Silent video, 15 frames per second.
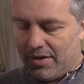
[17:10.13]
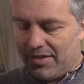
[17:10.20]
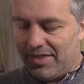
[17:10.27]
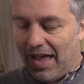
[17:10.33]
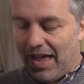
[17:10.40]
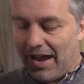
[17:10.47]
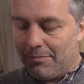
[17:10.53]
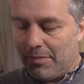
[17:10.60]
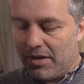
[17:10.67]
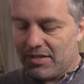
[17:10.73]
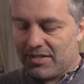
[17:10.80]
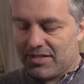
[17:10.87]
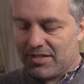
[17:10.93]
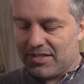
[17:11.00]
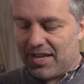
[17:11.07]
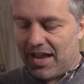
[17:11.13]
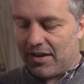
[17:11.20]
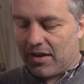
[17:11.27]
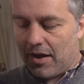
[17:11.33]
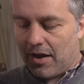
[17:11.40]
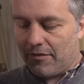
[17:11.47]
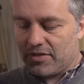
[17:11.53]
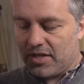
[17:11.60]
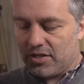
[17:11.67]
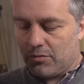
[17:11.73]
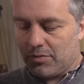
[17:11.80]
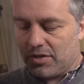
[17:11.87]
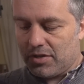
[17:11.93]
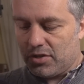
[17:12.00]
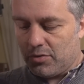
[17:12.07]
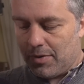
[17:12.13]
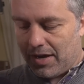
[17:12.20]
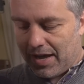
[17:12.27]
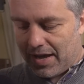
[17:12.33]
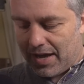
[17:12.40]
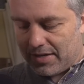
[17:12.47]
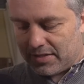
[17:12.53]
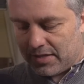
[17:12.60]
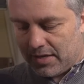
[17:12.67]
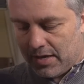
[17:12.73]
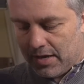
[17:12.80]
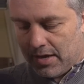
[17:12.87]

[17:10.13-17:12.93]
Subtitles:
9 months since I had a conversation with the Duet guys.